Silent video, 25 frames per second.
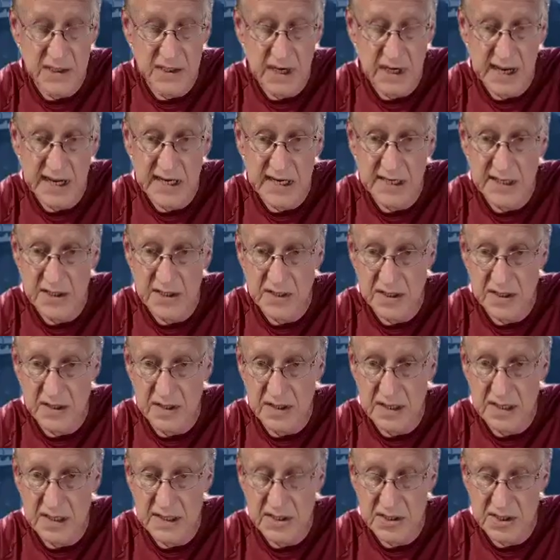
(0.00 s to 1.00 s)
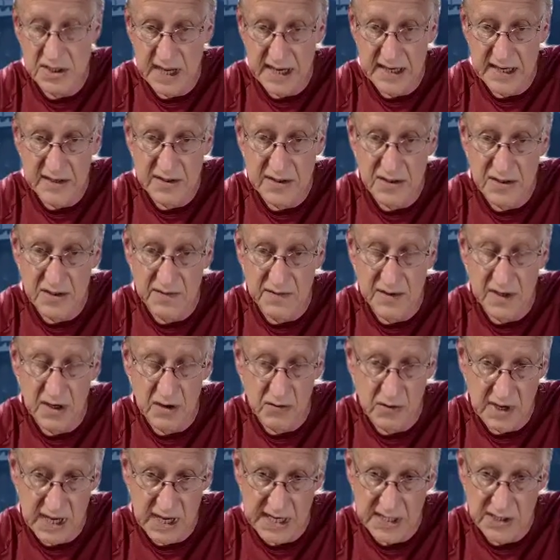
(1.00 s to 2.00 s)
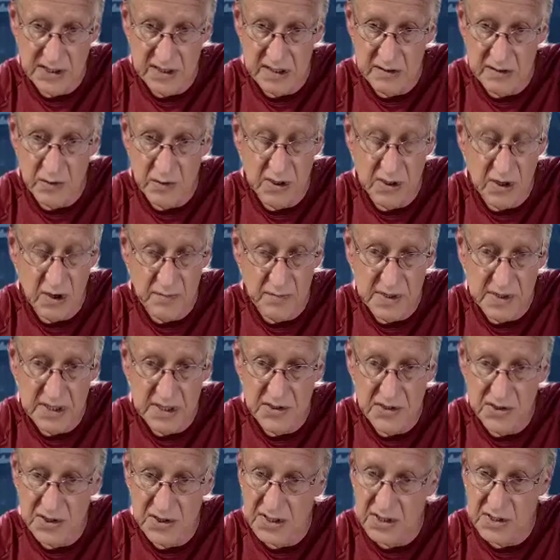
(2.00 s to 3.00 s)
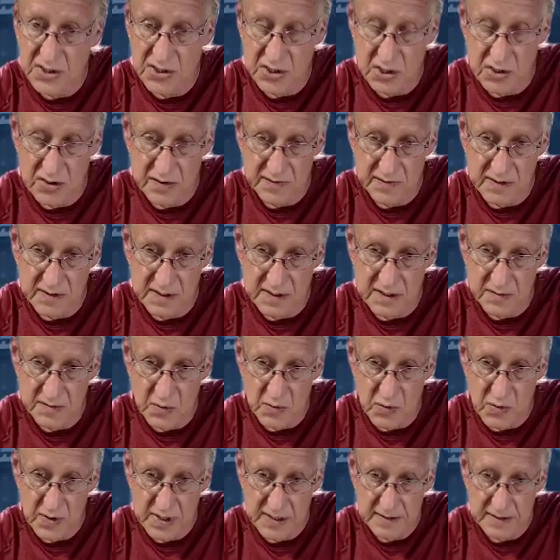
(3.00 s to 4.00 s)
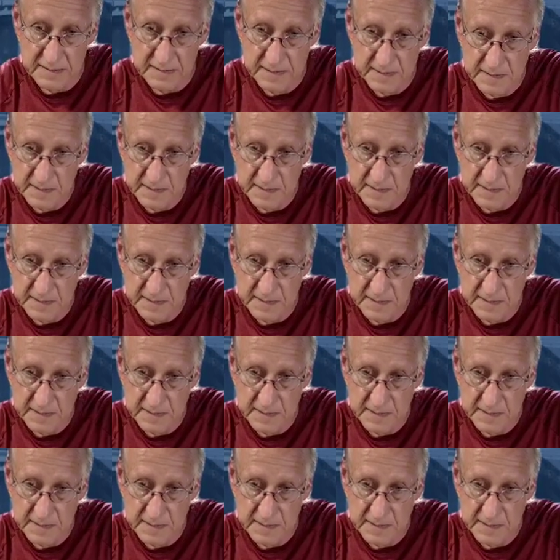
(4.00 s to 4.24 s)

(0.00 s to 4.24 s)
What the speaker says: change the status of the location. It would not be considered served at this point.